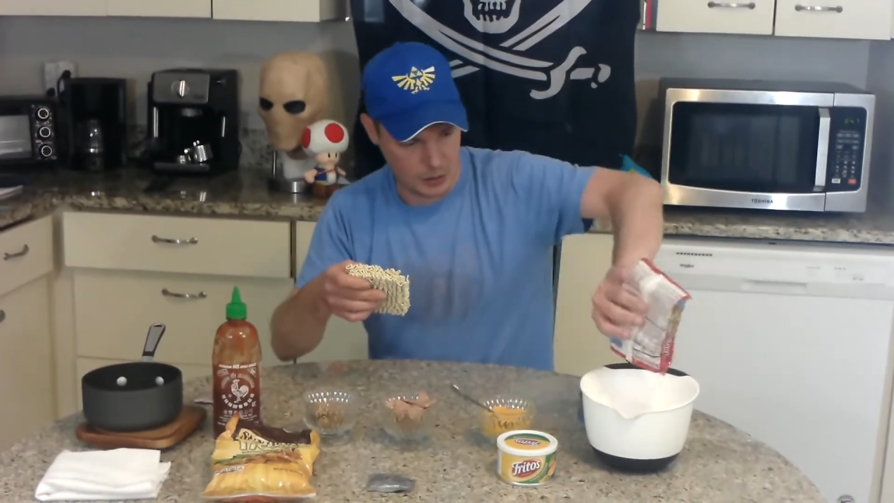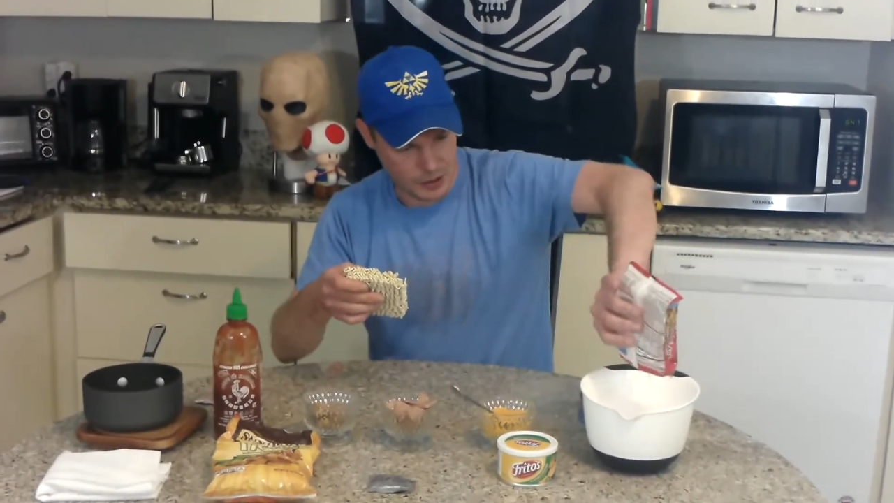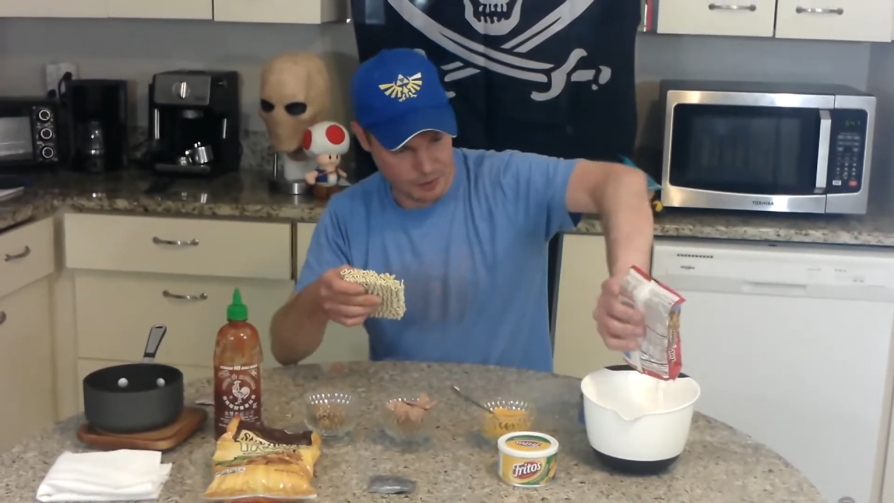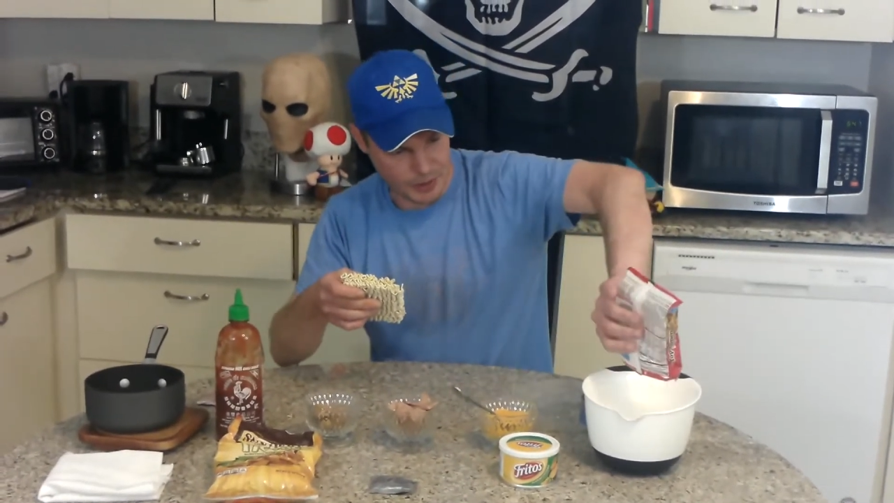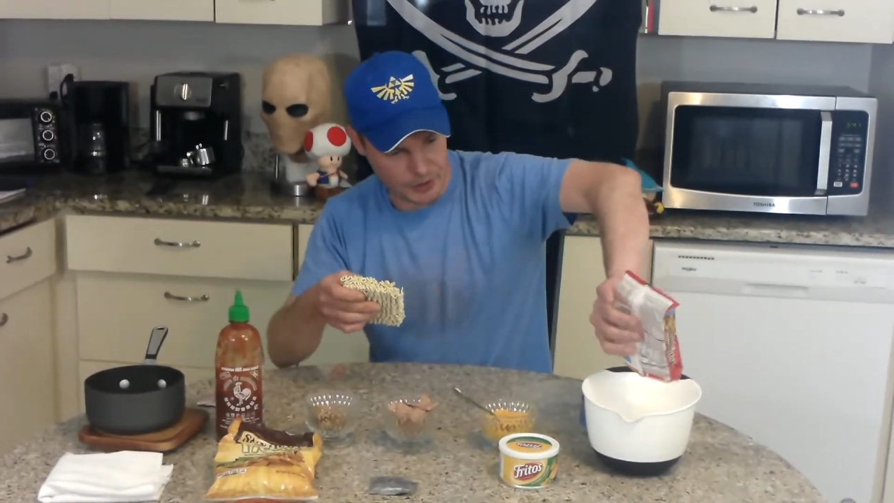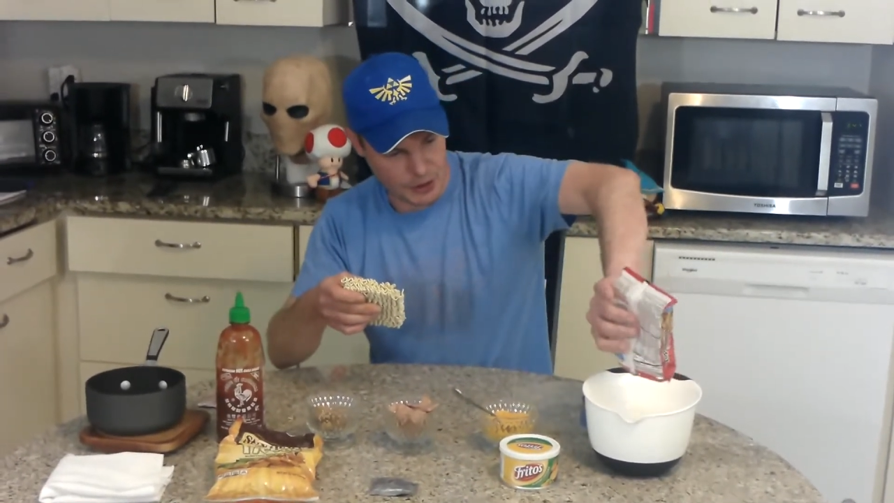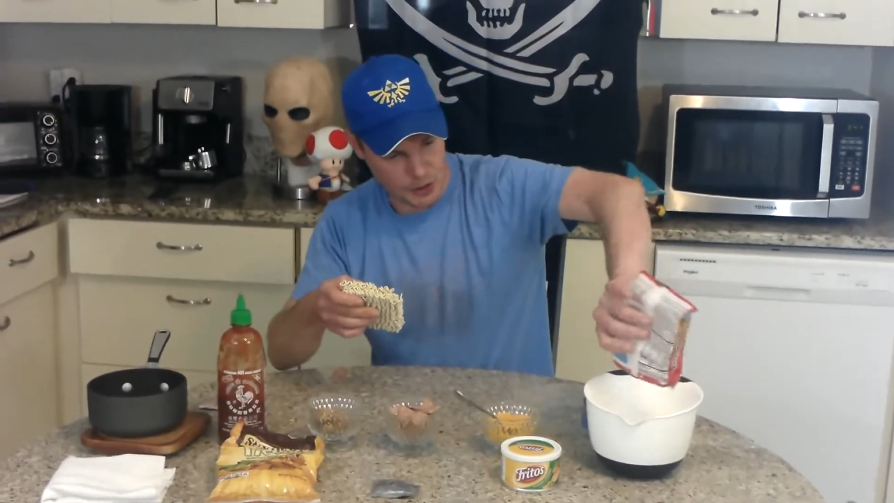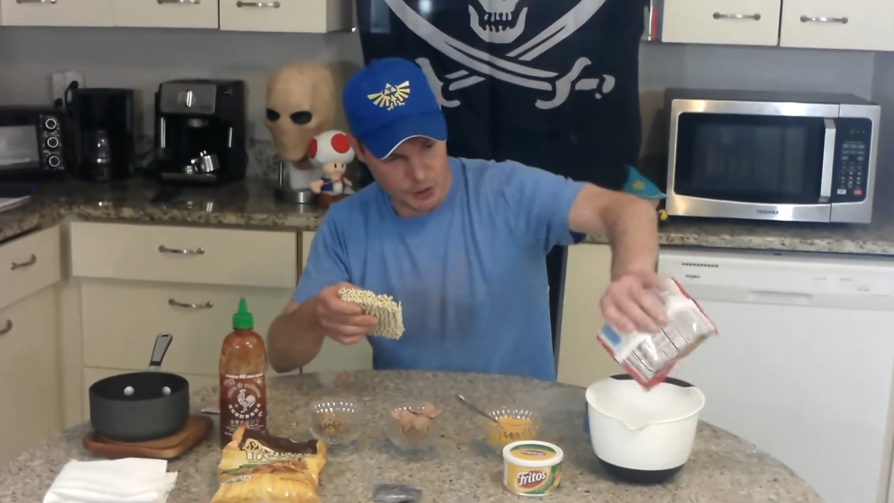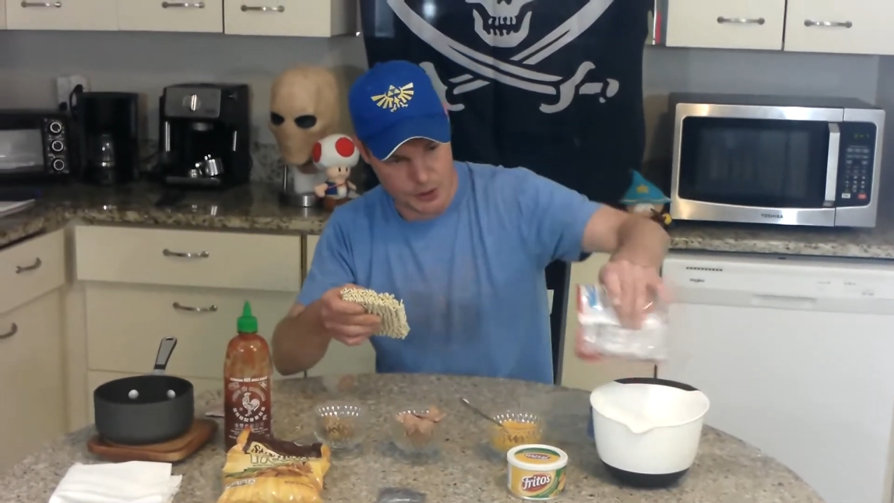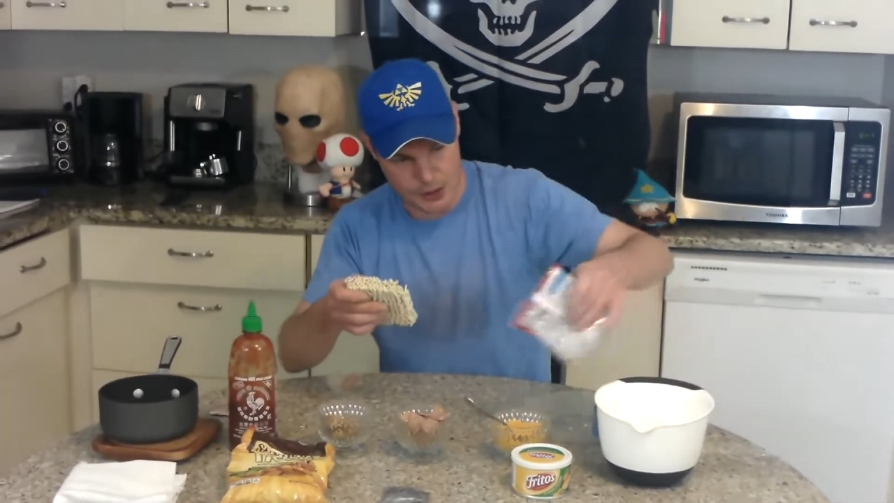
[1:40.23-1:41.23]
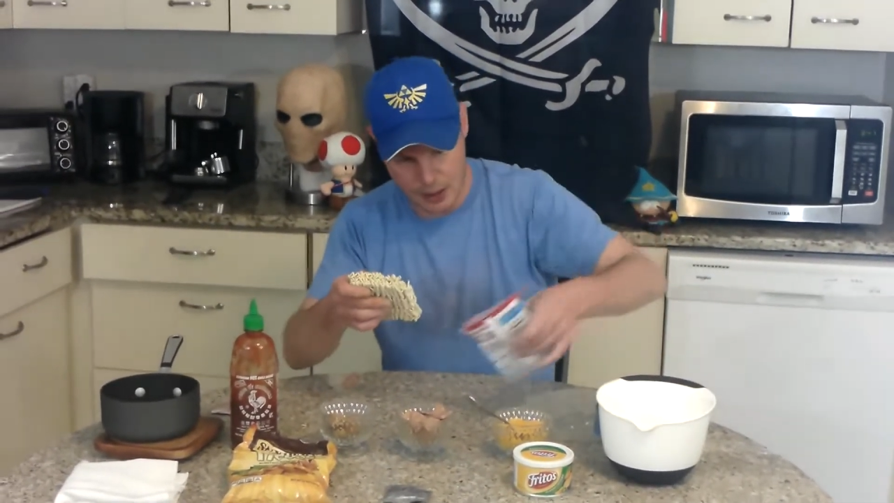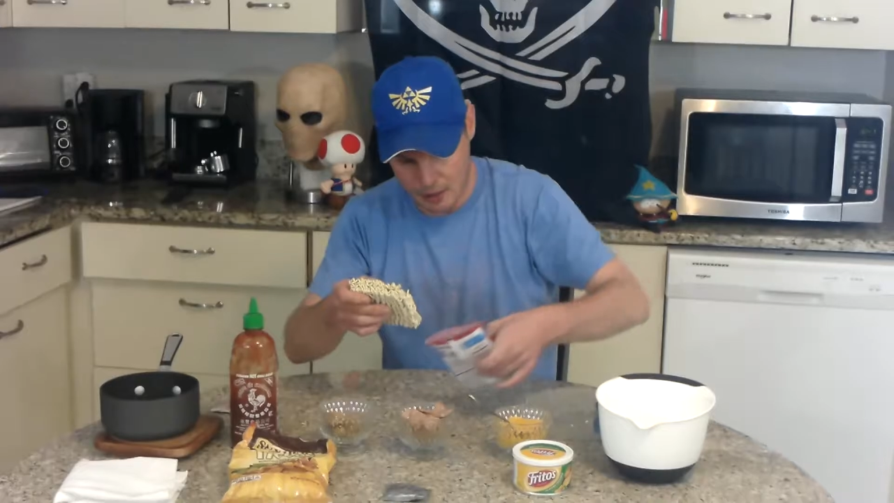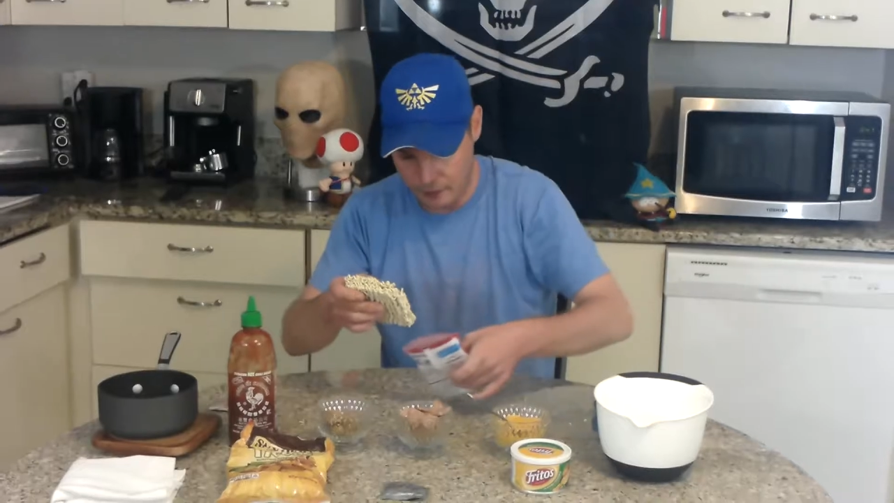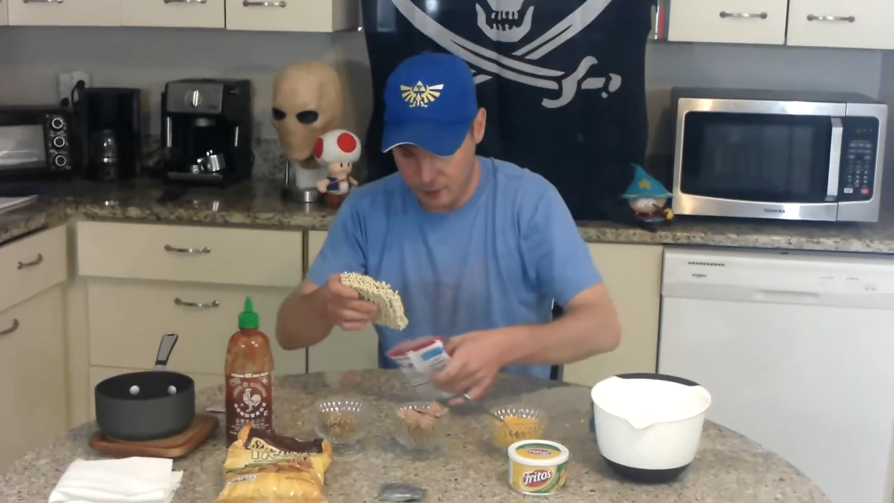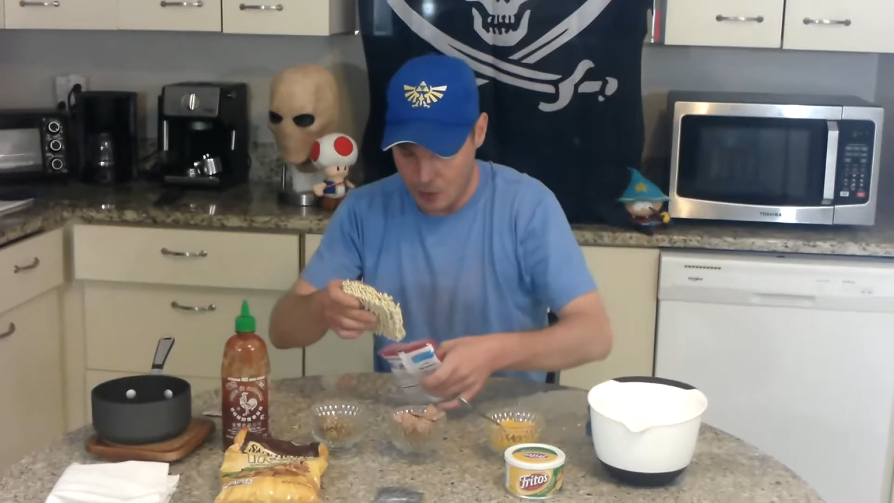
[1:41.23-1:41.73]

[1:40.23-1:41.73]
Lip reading: Pull out the extra stuff.